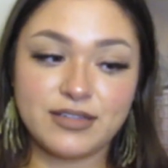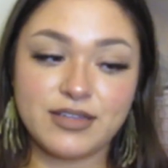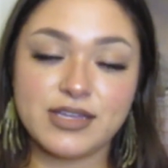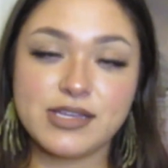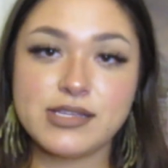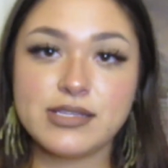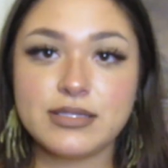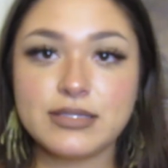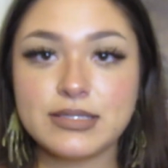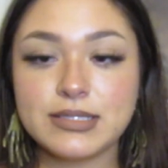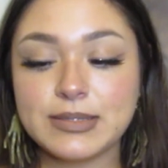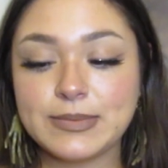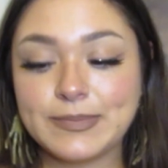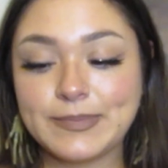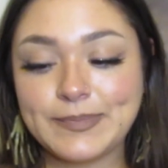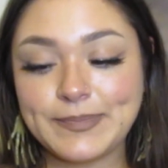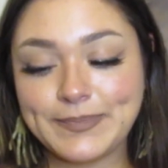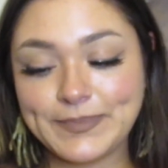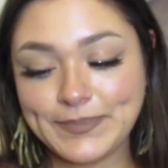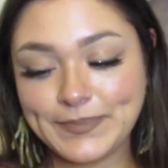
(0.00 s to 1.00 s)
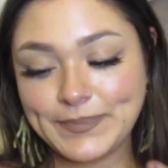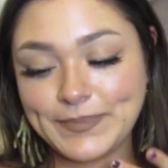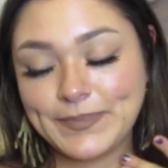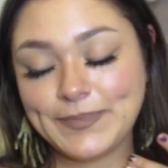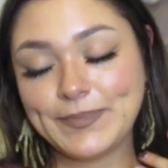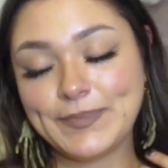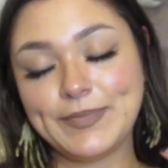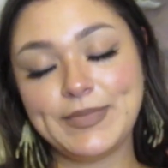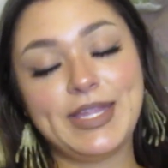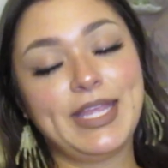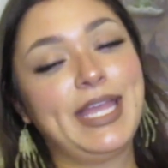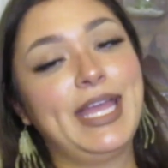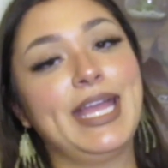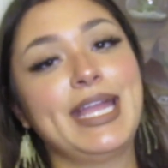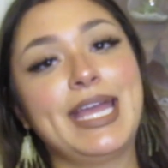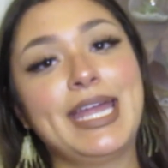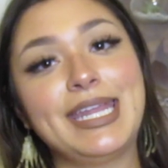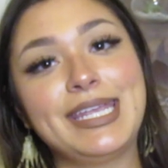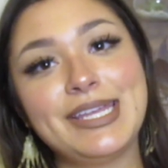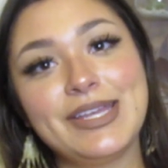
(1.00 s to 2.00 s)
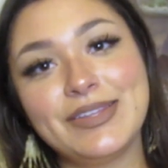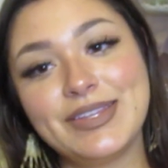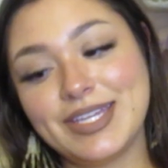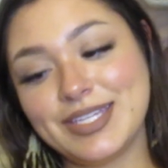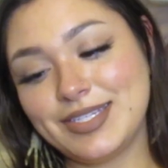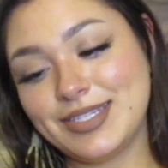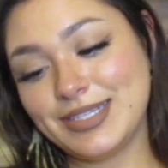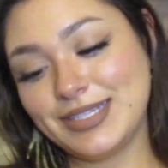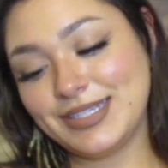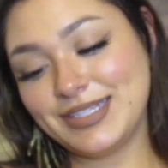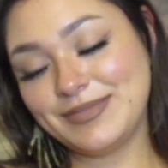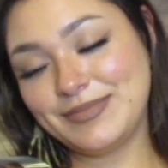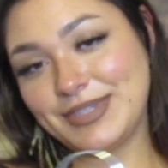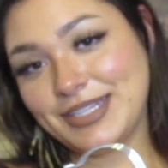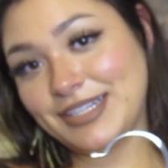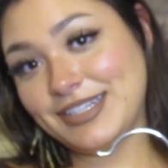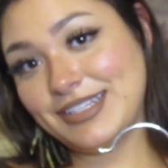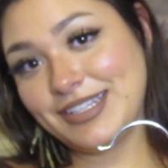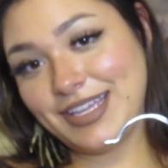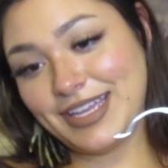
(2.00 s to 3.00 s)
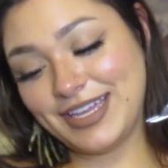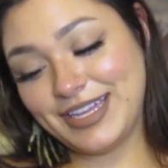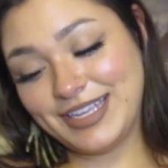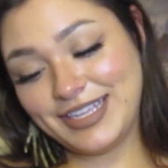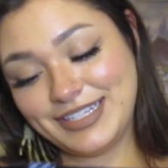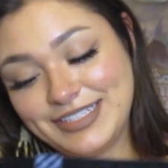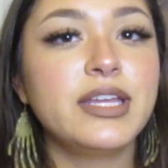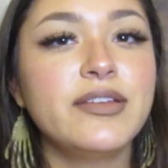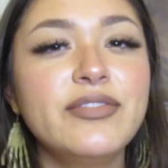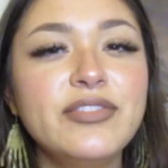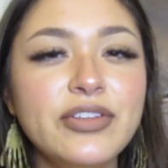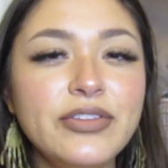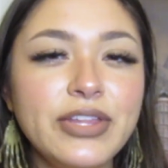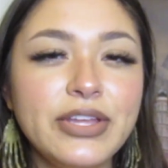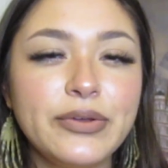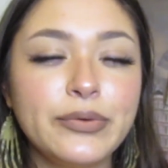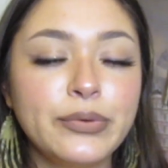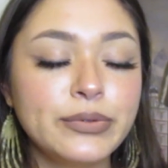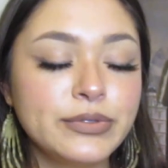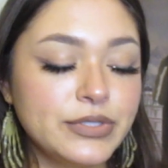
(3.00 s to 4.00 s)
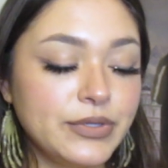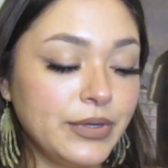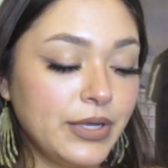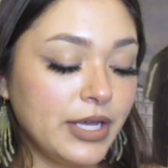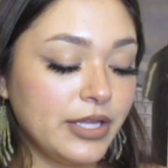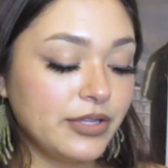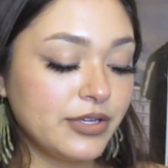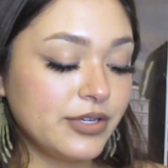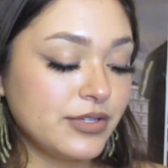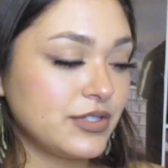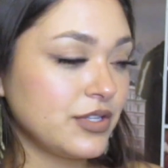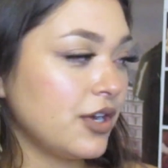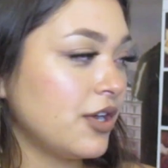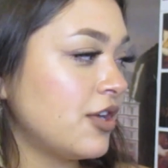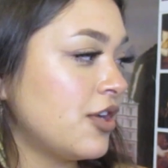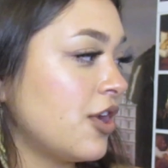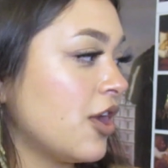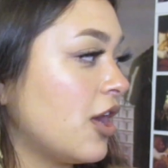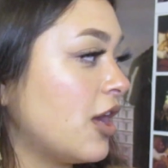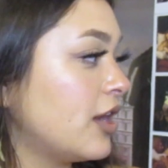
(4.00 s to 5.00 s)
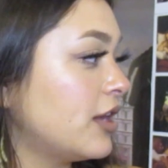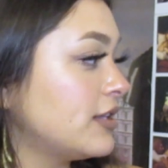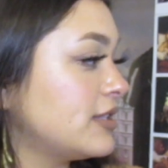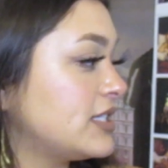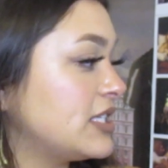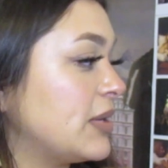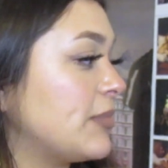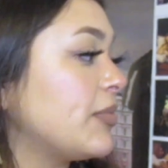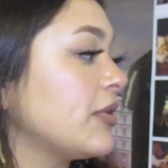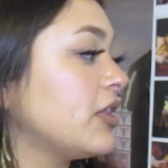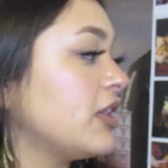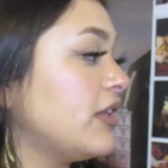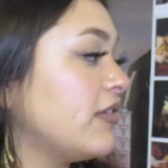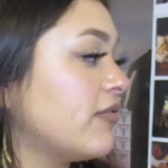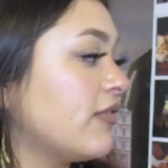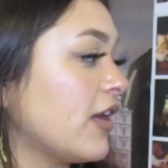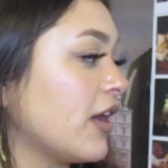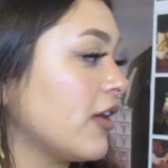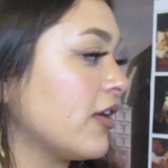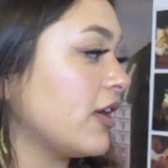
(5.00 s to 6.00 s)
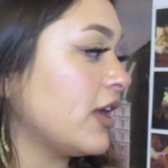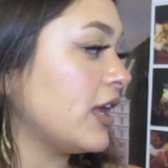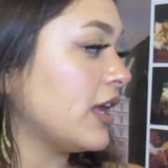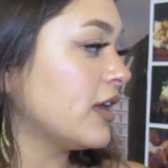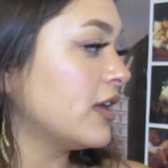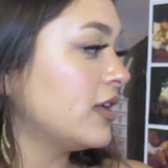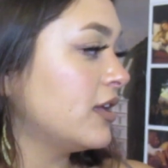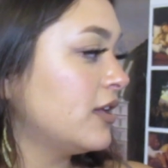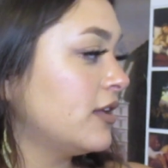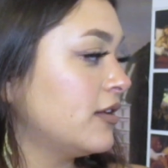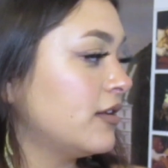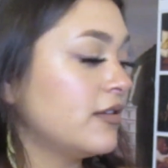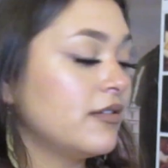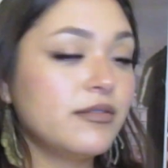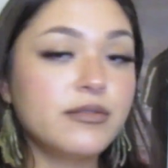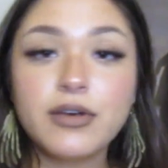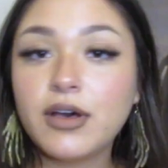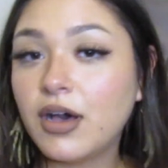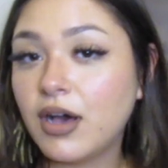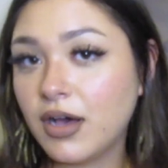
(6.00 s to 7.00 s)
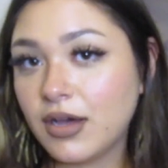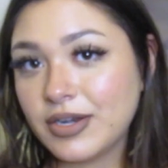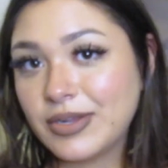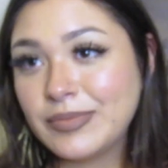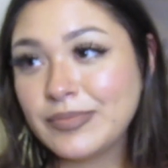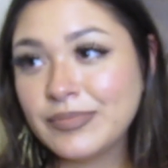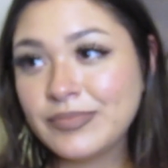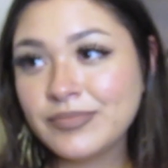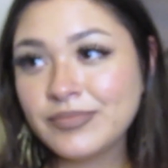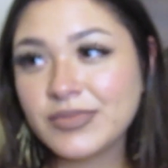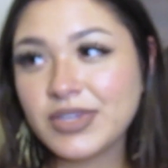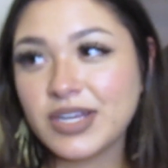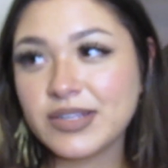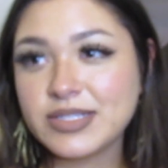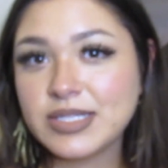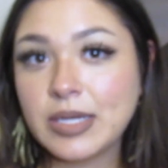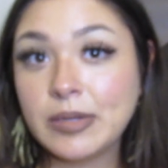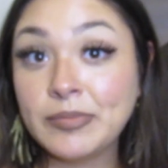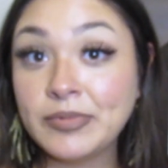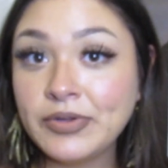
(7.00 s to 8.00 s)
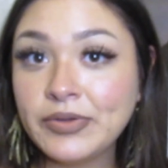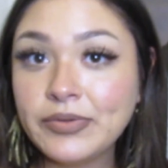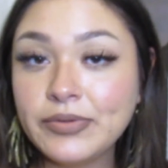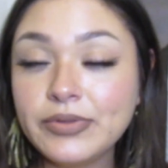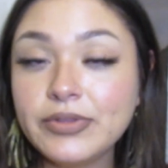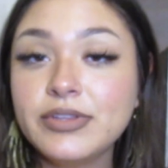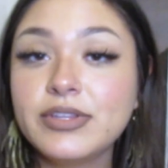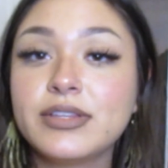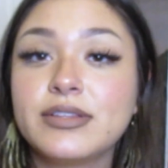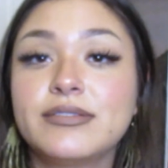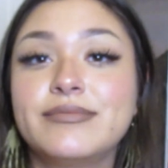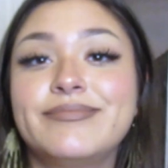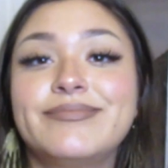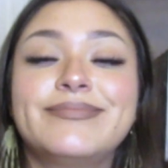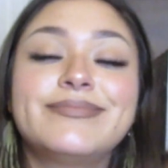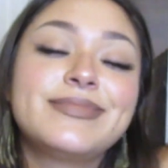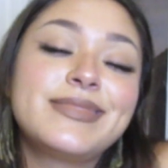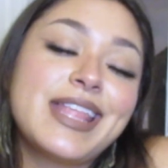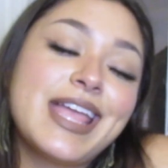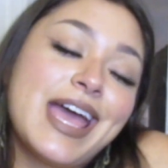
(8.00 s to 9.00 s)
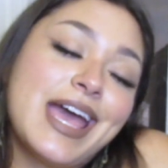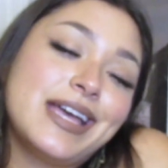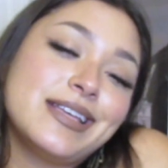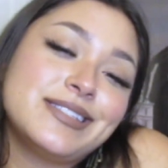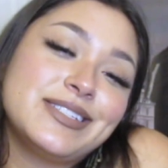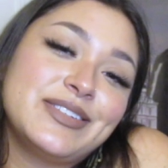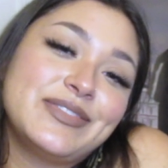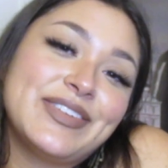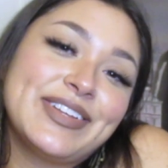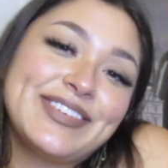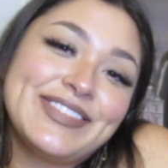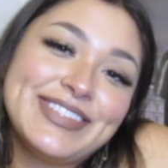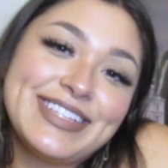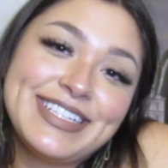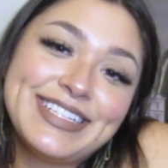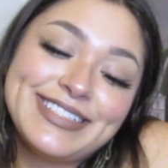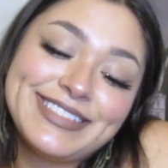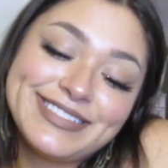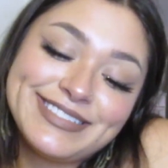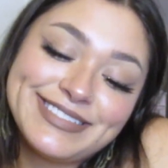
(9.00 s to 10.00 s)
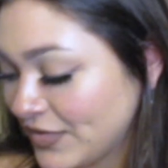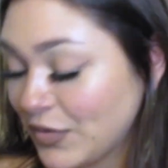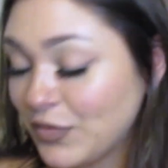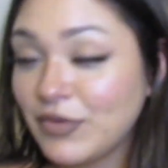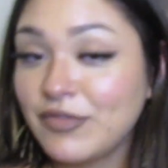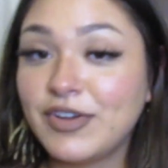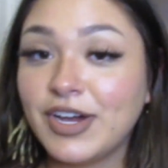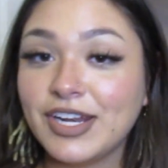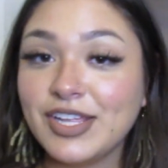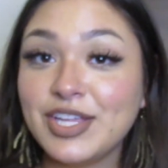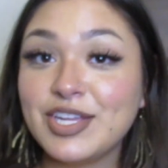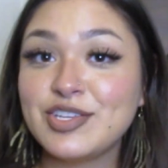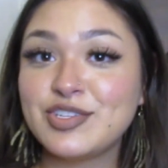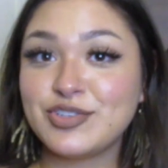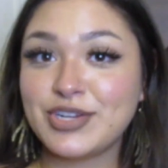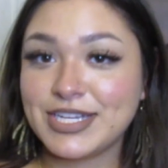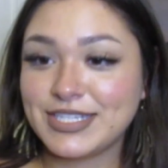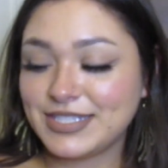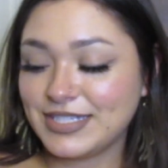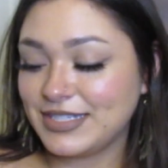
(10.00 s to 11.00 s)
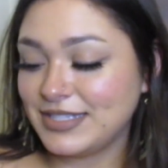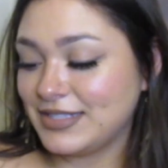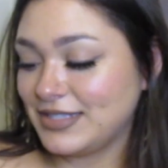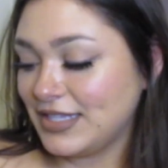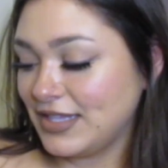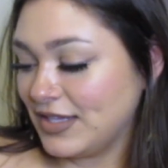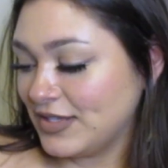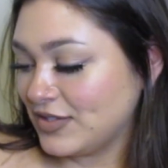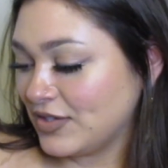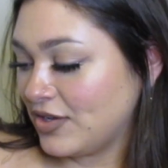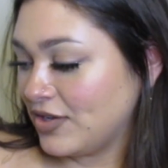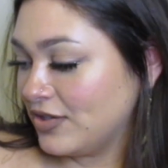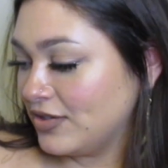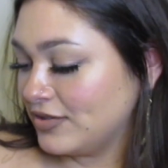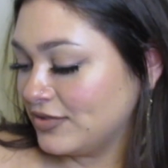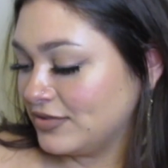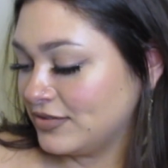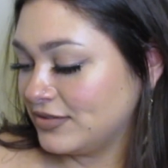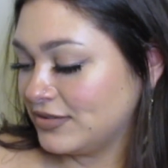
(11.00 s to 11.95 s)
because I kind of killed that shit, I'm not gonna lie. Even though like cool tone colors are not typically very autumnal, I still fuck with it. We've got a lot of dresses in this haul,